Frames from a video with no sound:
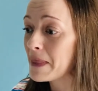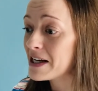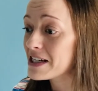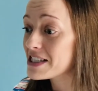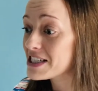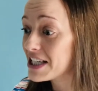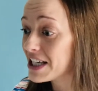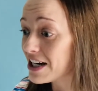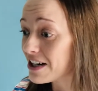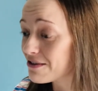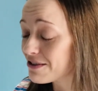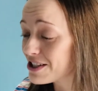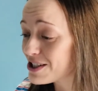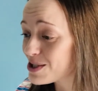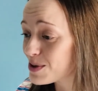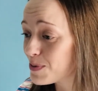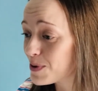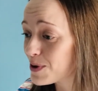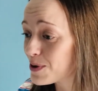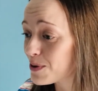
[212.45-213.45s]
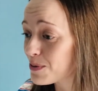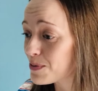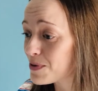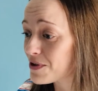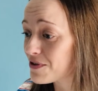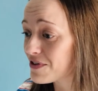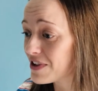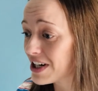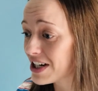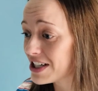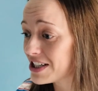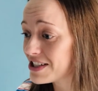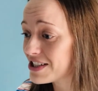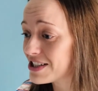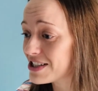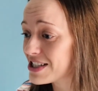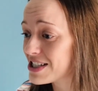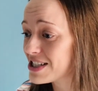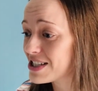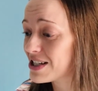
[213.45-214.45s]
TRE to become
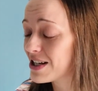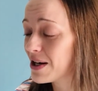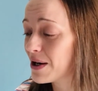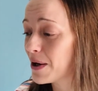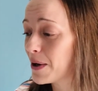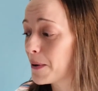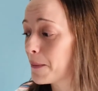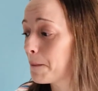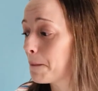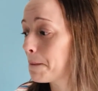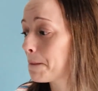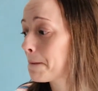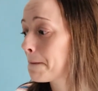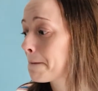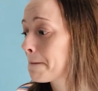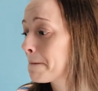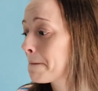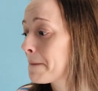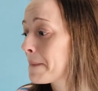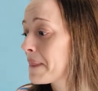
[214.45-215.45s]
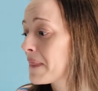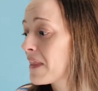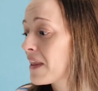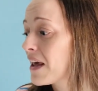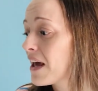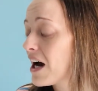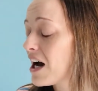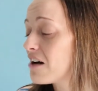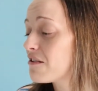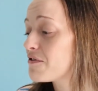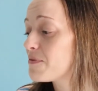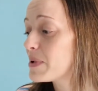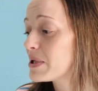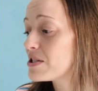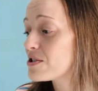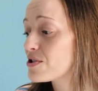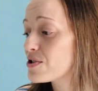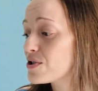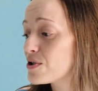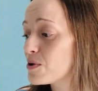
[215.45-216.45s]
providers. I've been
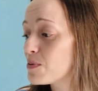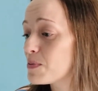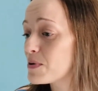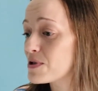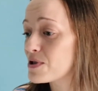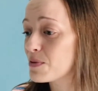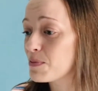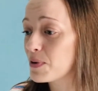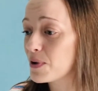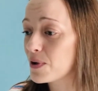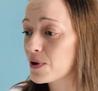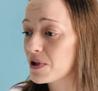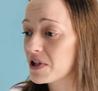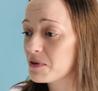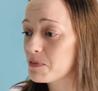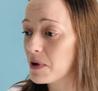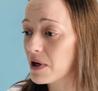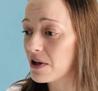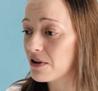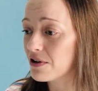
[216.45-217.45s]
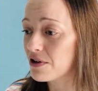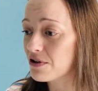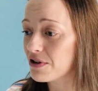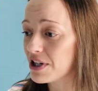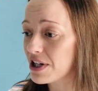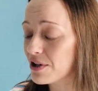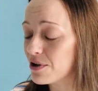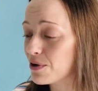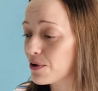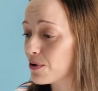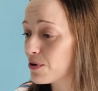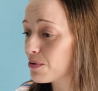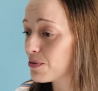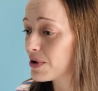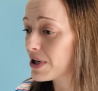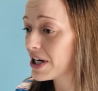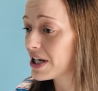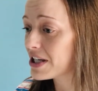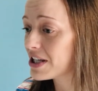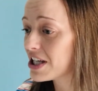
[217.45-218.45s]
super supported by Lorianne all the
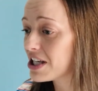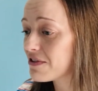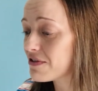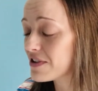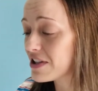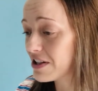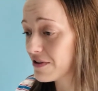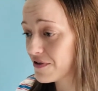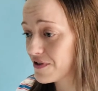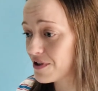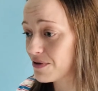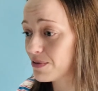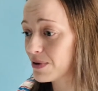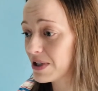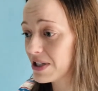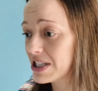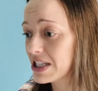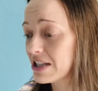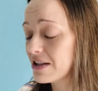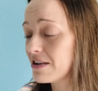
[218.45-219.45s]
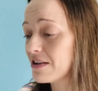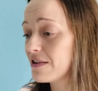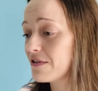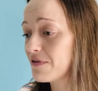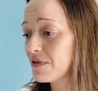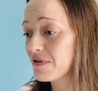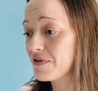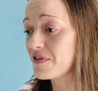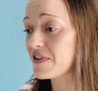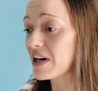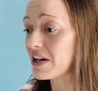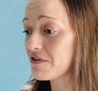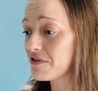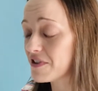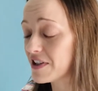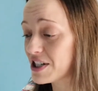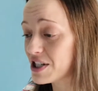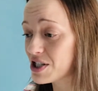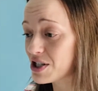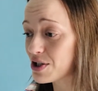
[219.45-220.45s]
way. Even after I
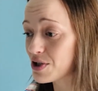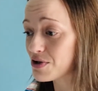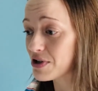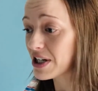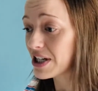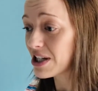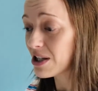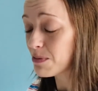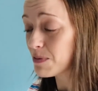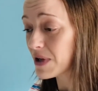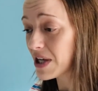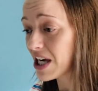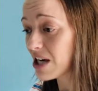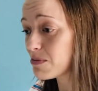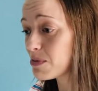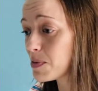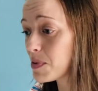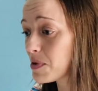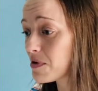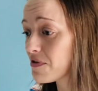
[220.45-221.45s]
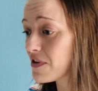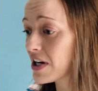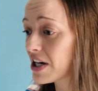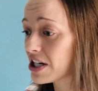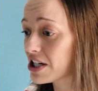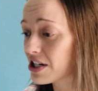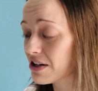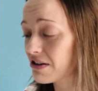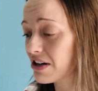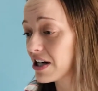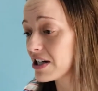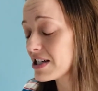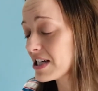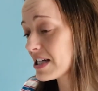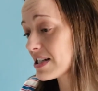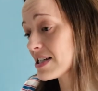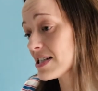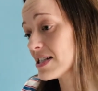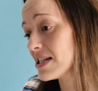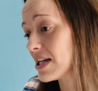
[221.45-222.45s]
finished the training and became a provider, I
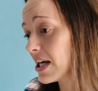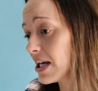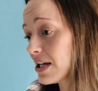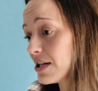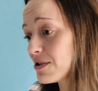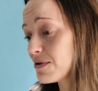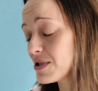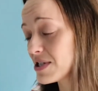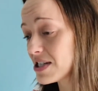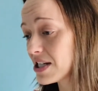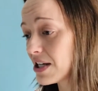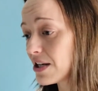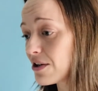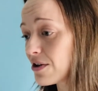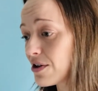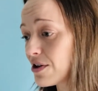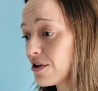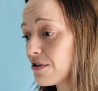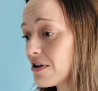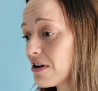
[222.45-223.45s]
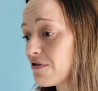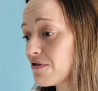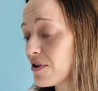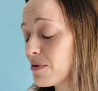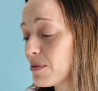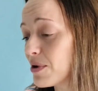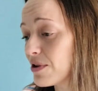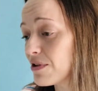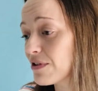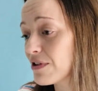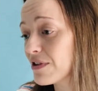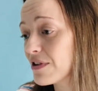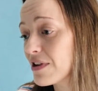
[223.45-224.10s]
stayed seeing her every month